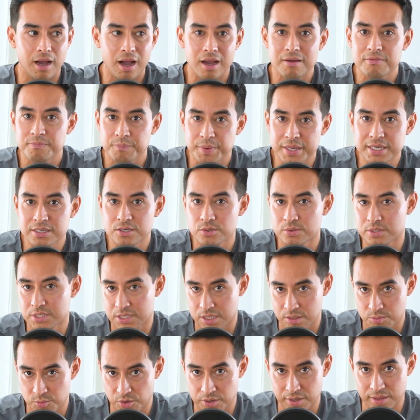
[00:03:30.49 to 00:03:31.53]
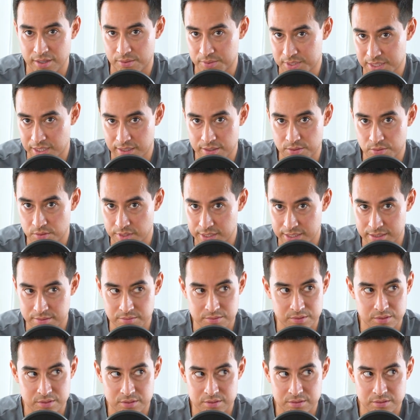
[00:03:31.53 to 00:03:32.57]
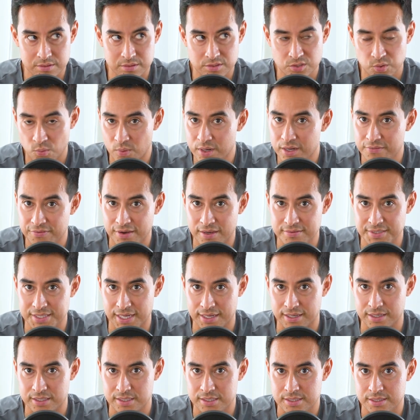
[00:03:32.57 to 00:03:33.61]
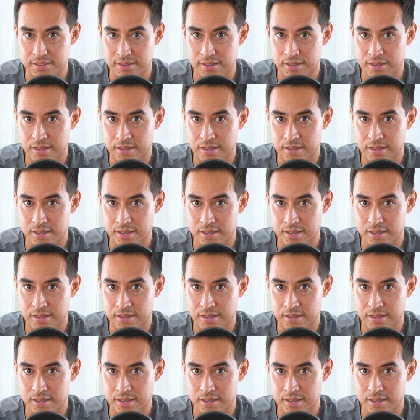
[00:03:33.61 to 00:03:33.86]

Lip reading: I've been to a ceremony that was literally 25 seconds.